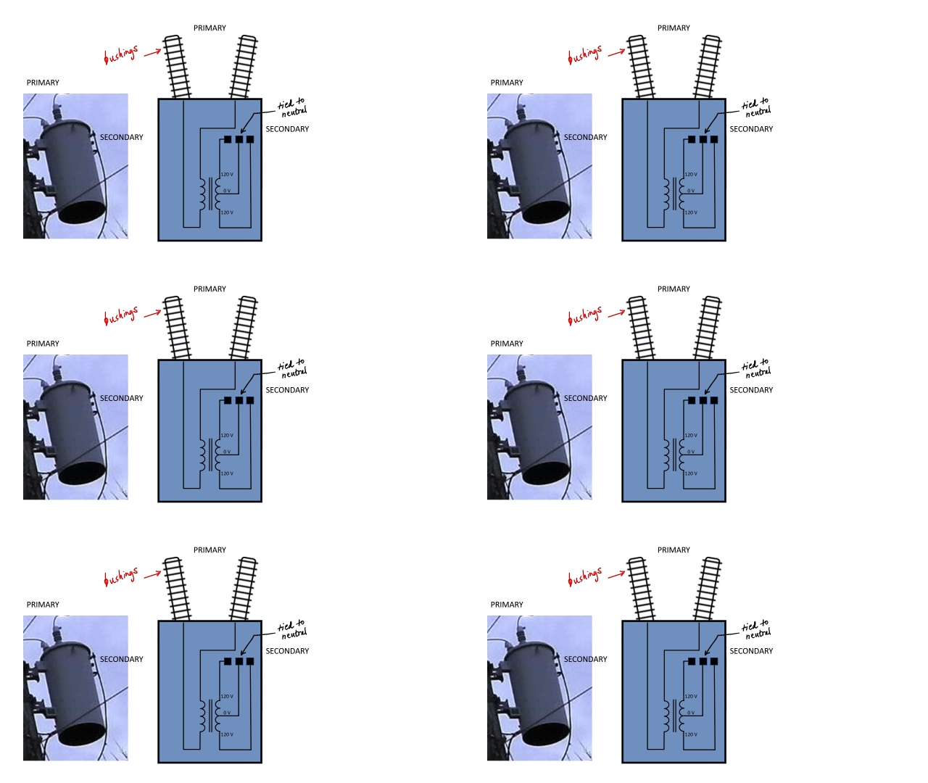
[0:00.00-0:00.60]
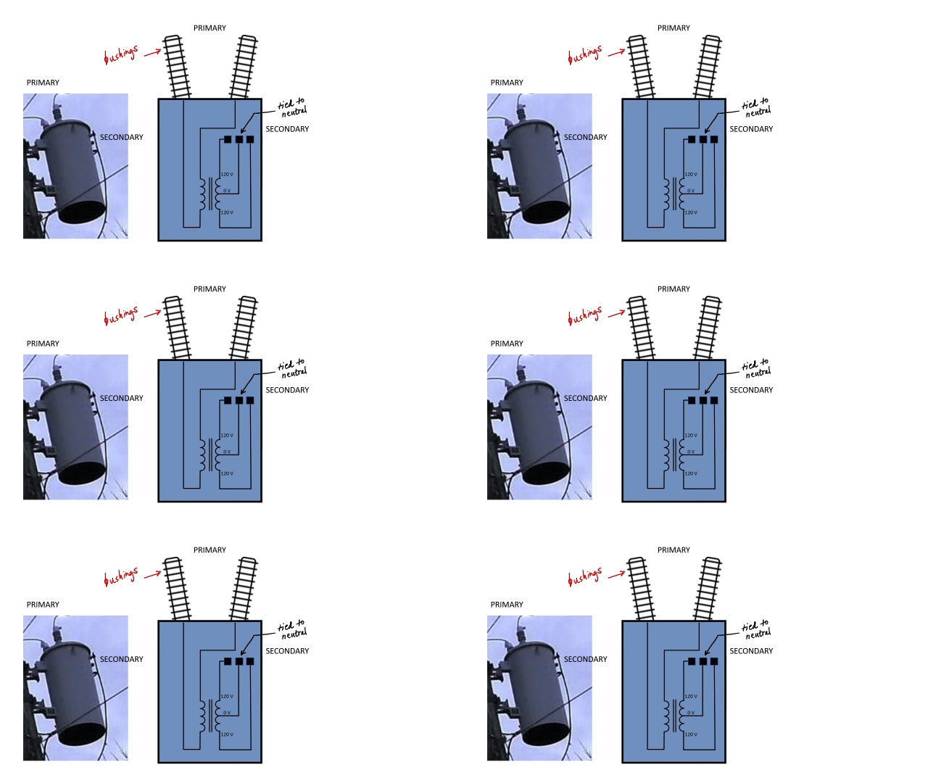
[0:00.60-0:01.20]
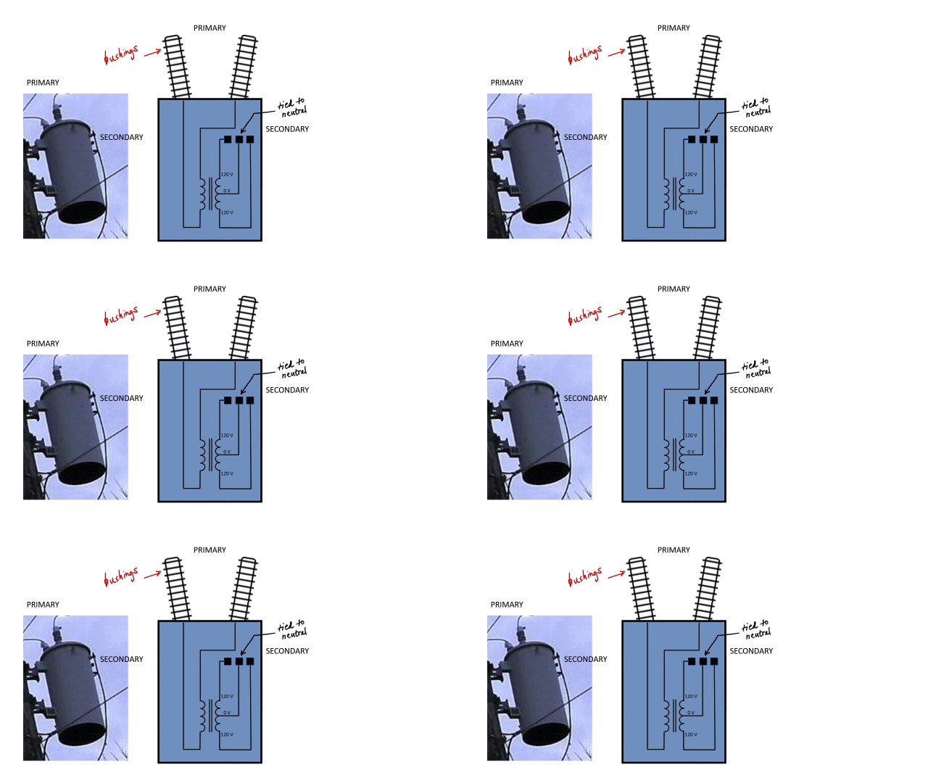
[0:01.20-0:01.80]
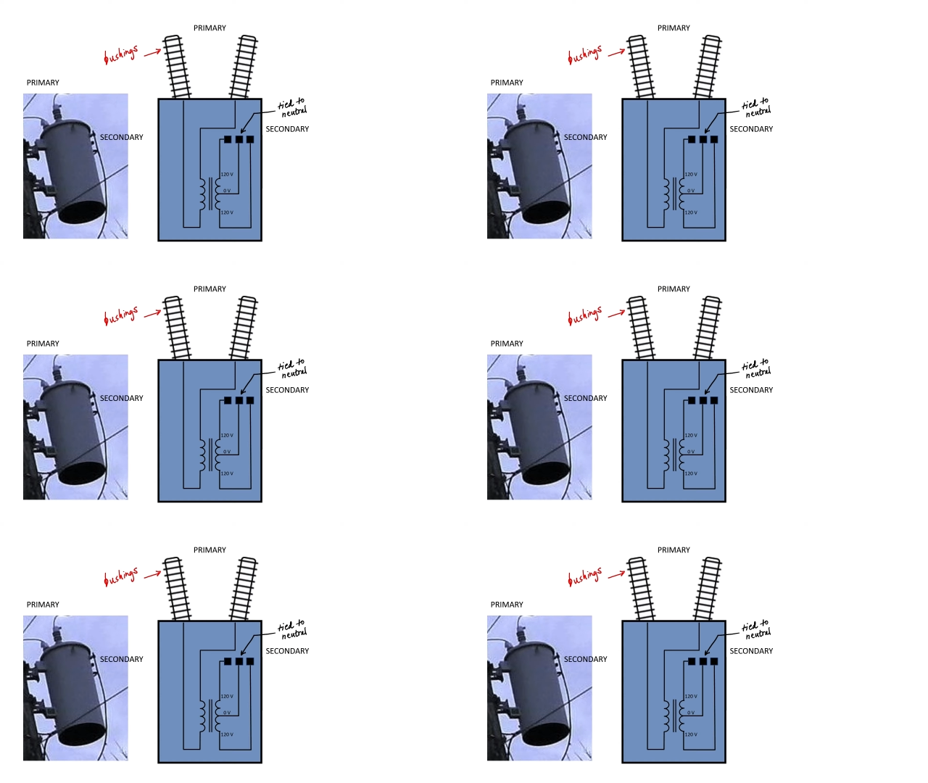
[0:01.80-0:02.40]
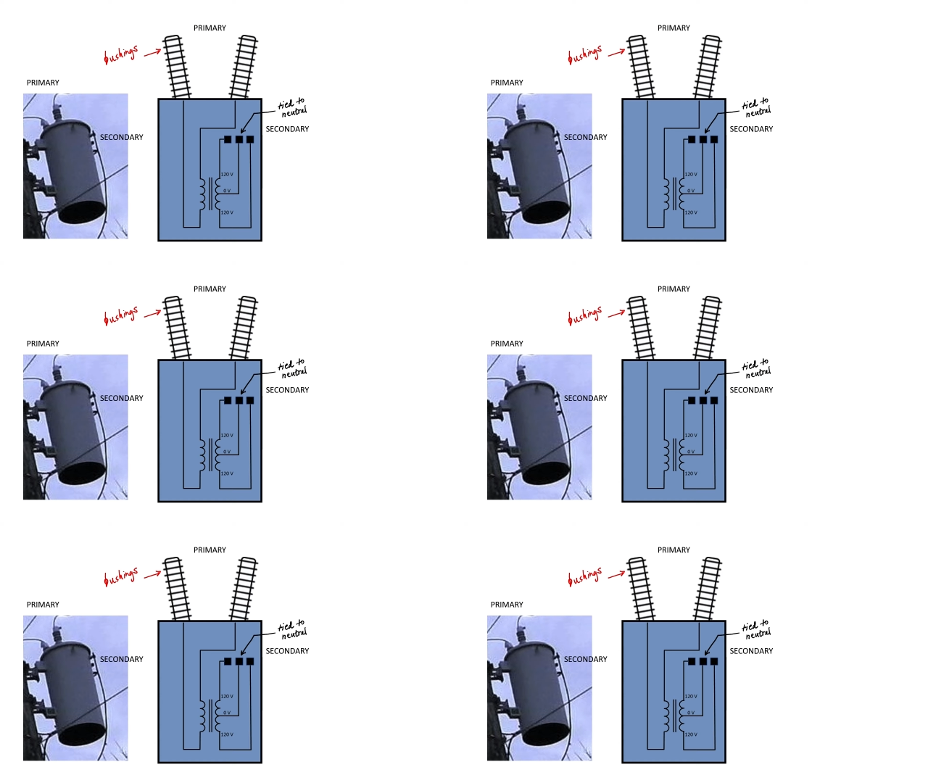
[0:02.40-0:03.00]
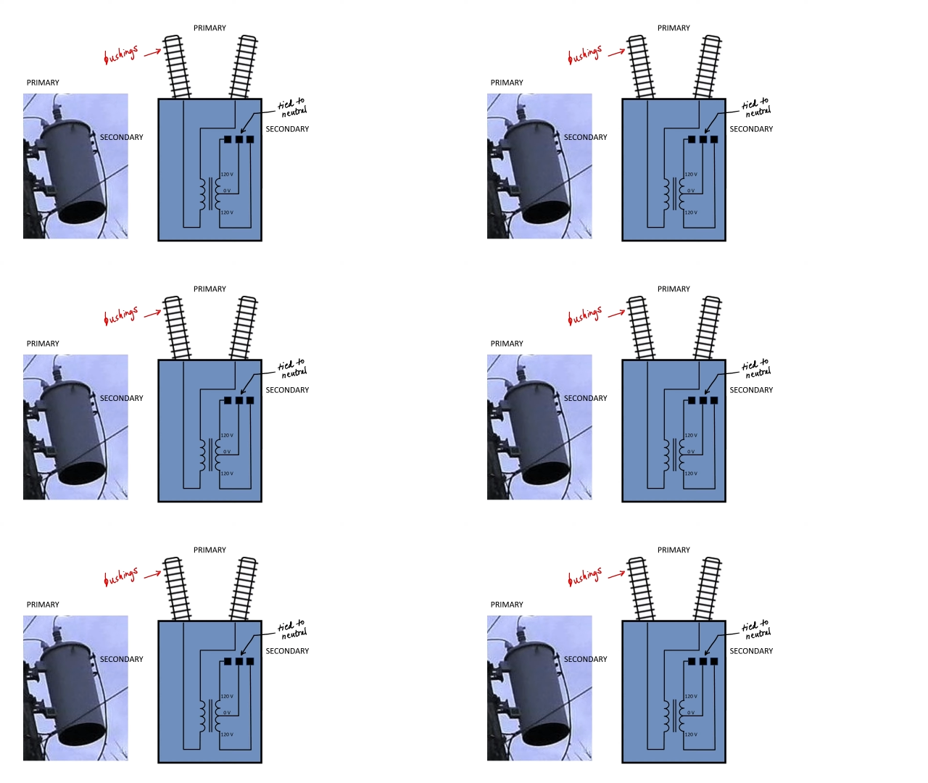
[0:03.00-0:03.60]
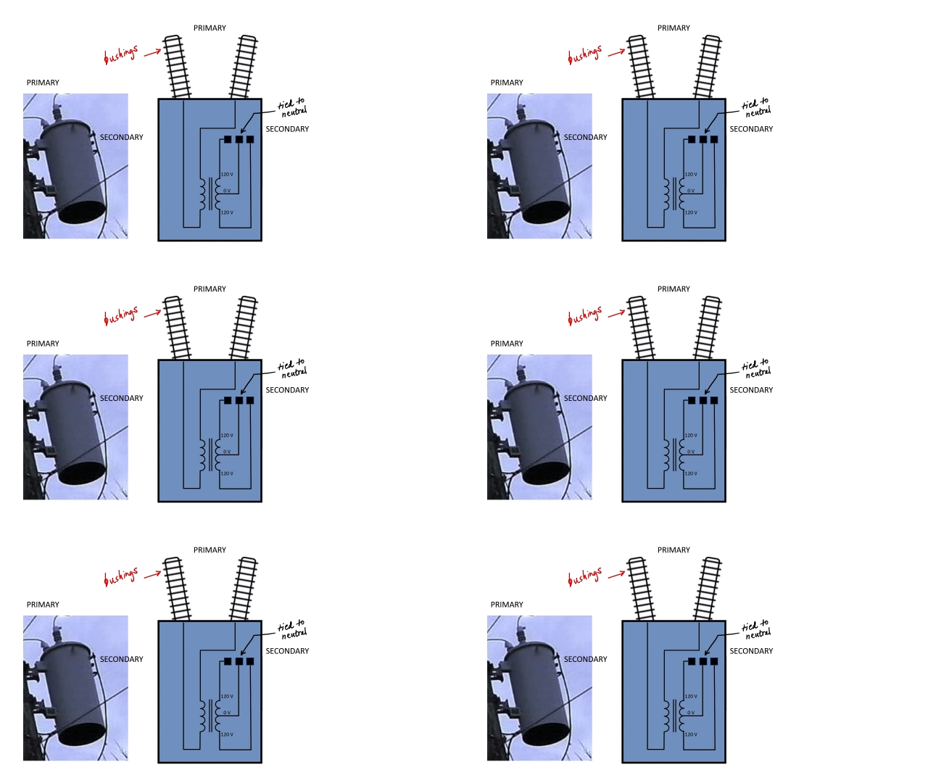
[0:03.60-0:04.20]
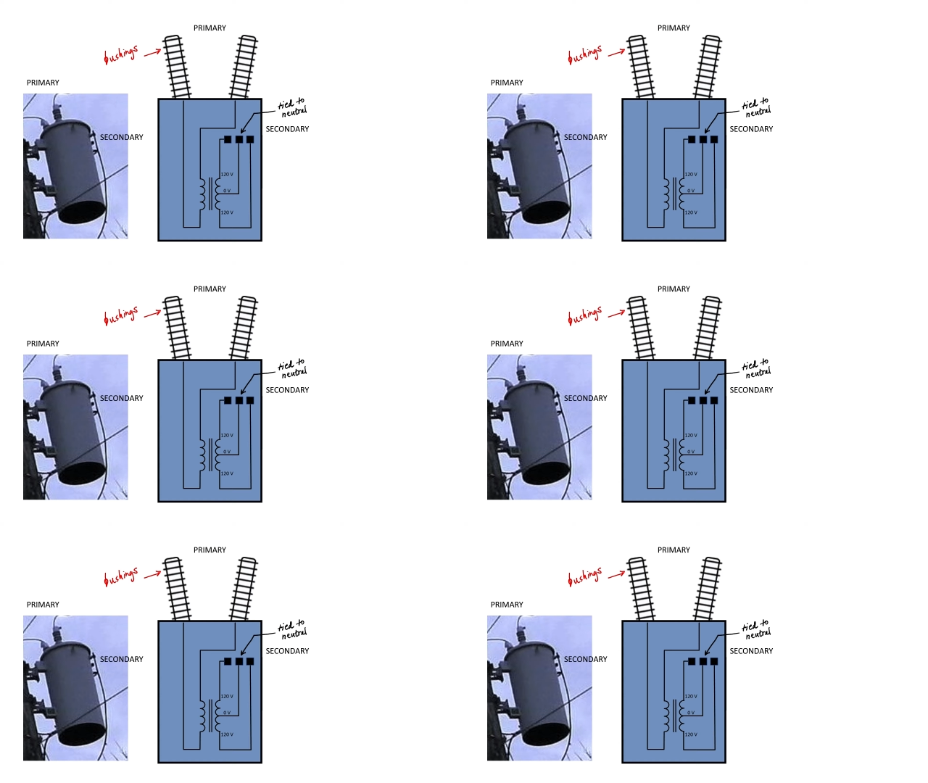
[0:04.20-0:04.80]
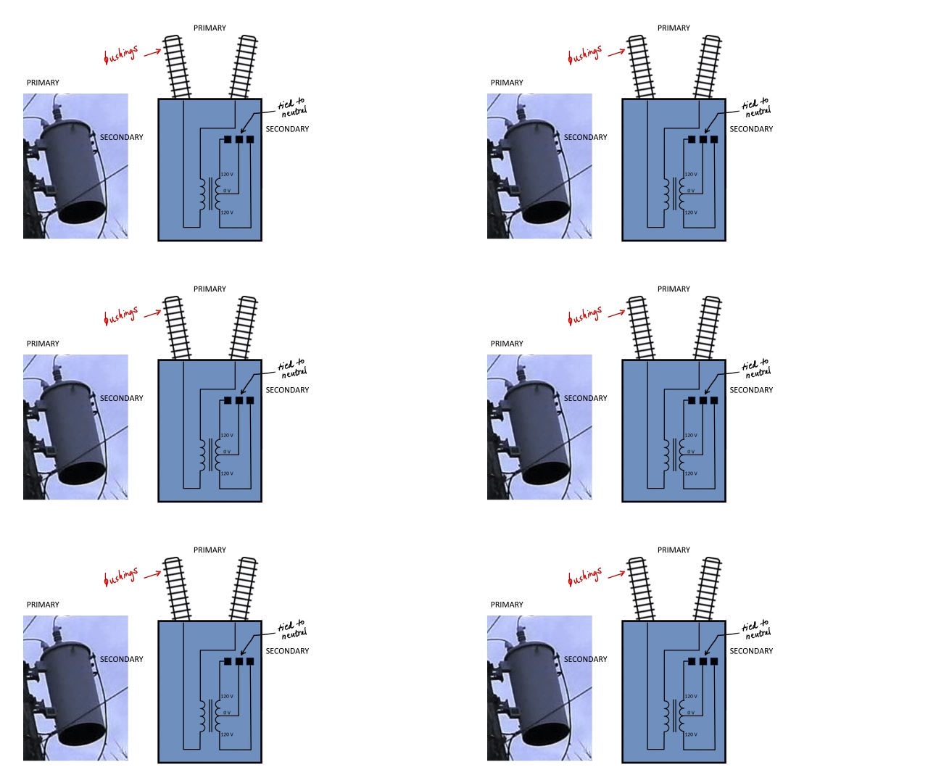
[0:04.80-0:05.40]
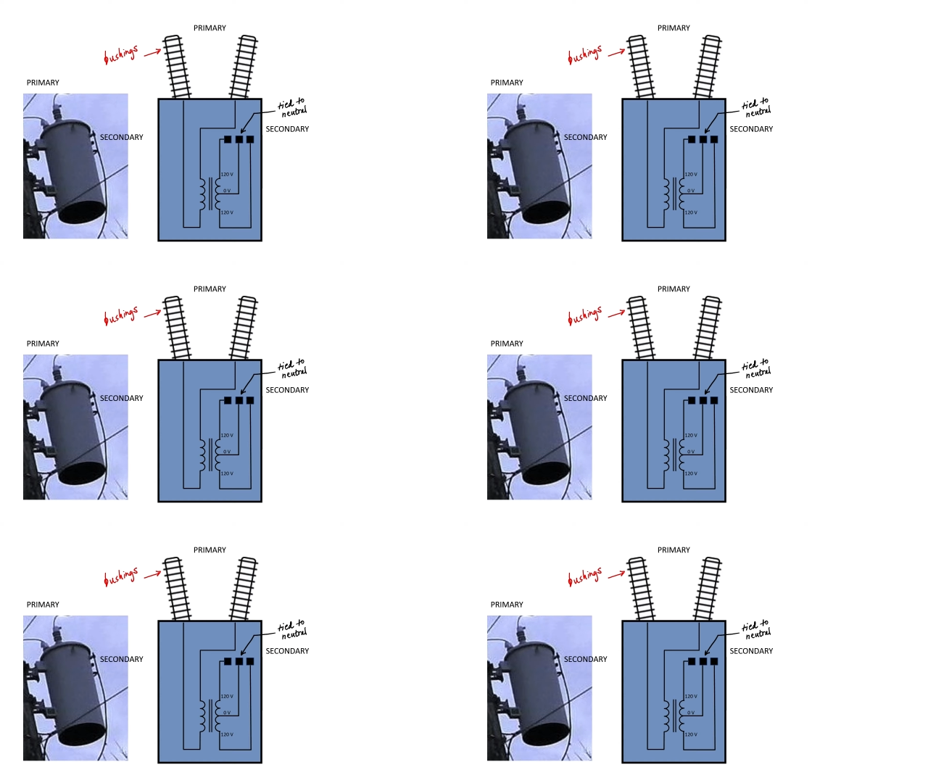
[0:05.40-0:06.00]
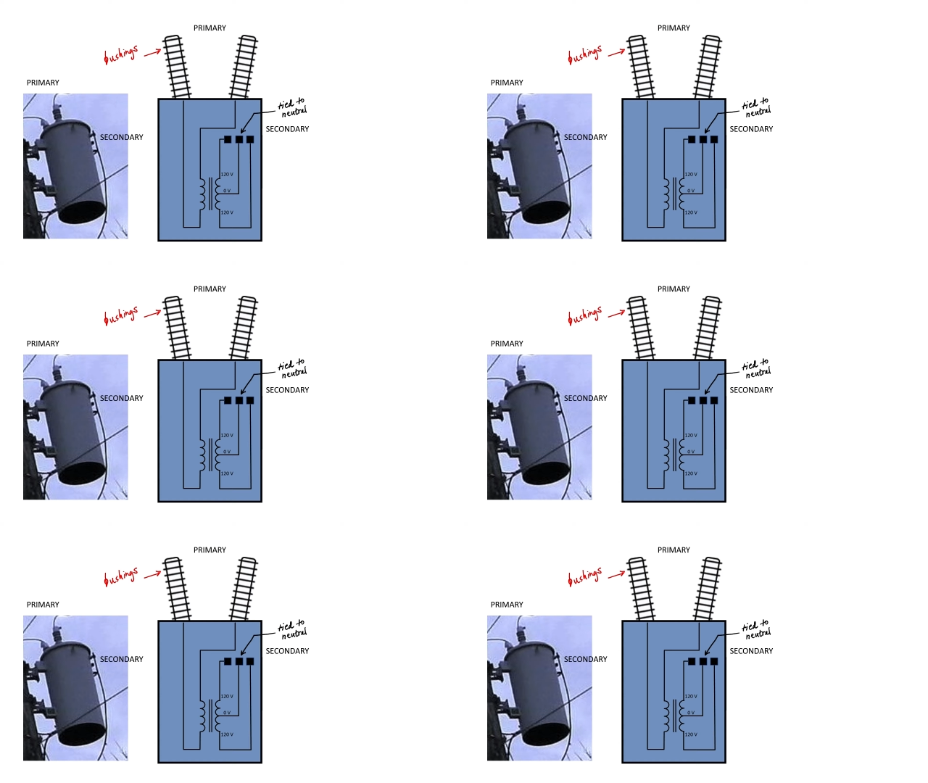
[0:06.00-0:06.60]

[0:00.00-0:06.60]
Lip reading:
Nobody's mouth can be seen.